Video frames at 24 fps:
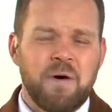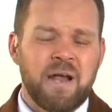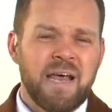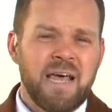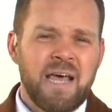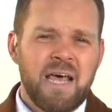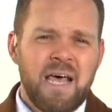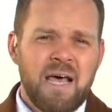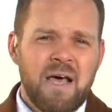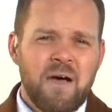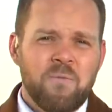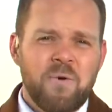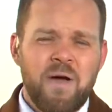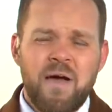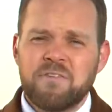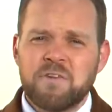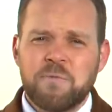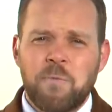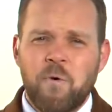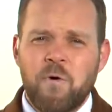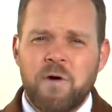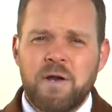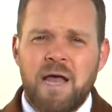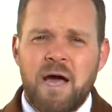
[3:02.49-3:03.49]
But we have
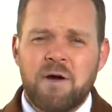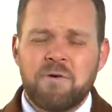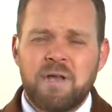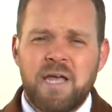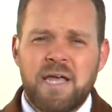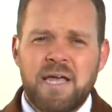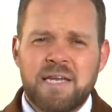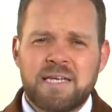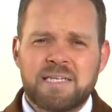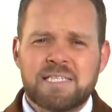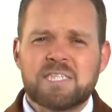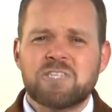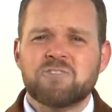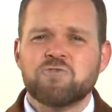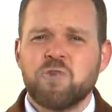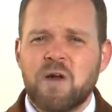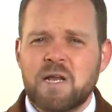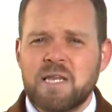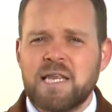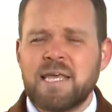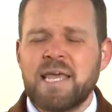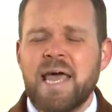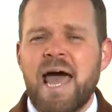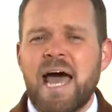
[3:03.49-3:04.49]
to point out it is
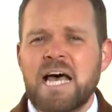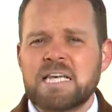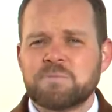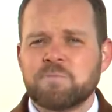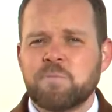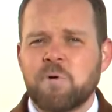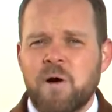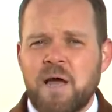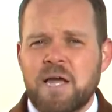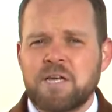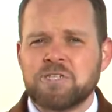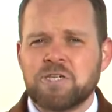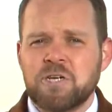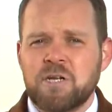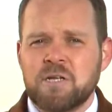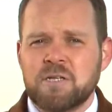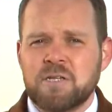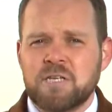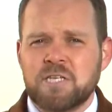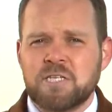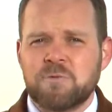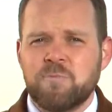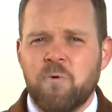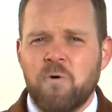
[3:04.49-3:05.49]
strictly aspirational
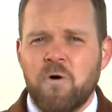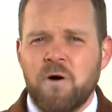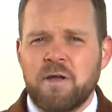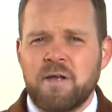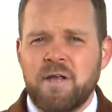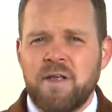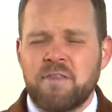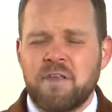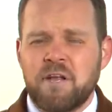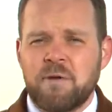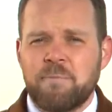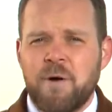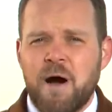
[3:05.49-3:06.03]
at this point. And the